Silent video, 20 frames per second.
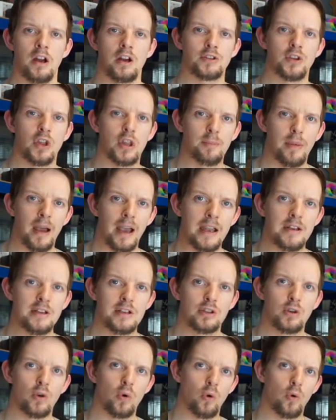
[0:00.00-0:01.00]
So the page
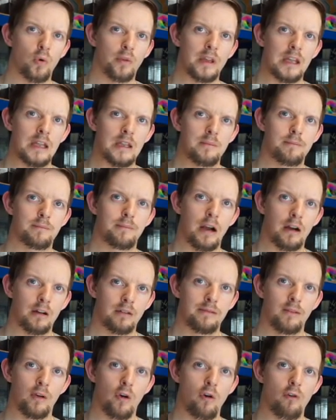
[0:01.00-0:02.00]
is called the
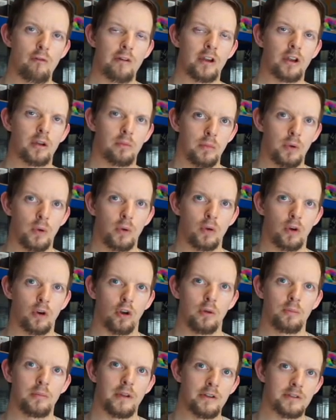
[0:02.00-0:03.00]
Balfouri Communal
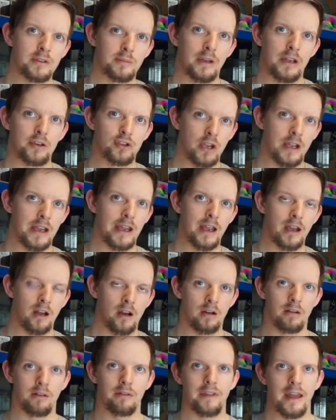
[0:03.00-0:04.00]
Club. There's a picture here
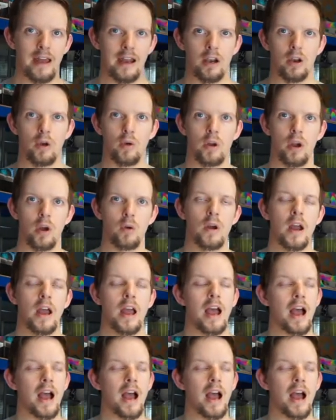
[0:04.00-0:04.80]
of their logo.